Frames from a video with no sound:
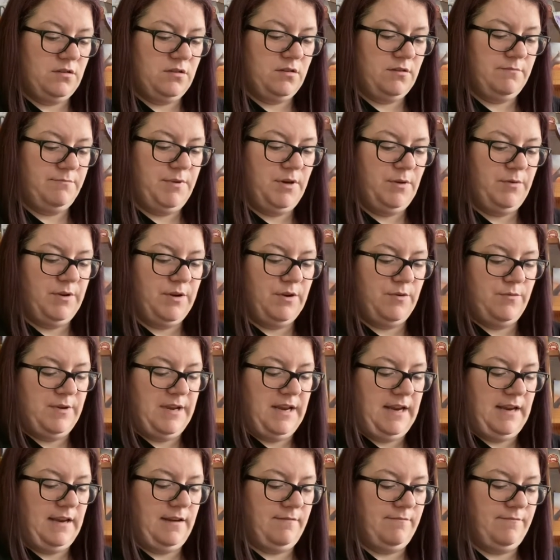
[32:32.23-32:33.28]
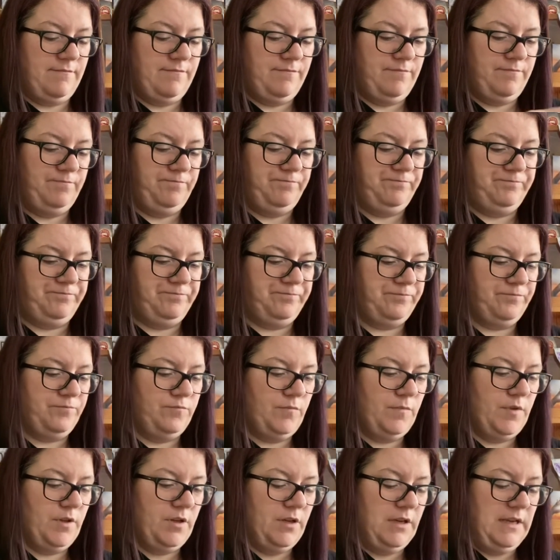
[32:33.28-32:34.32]
Bluey green.
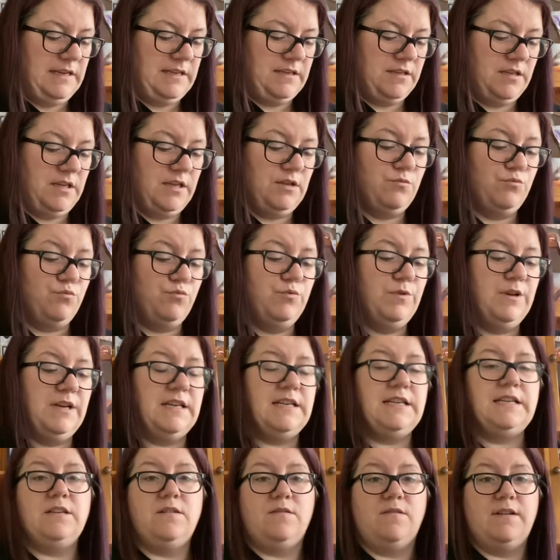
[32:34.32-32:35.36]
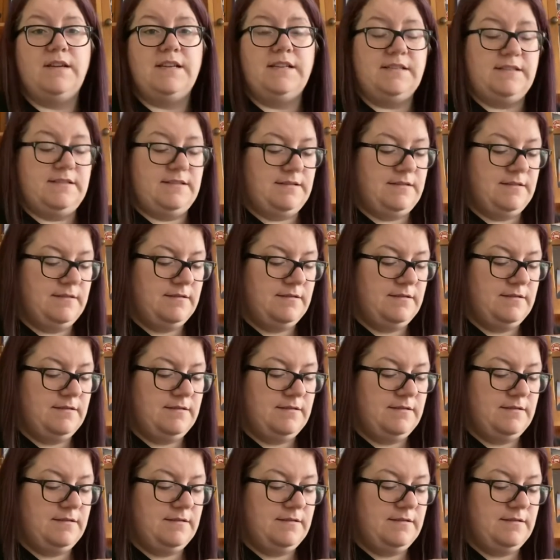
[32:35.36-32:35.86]
It's really nice.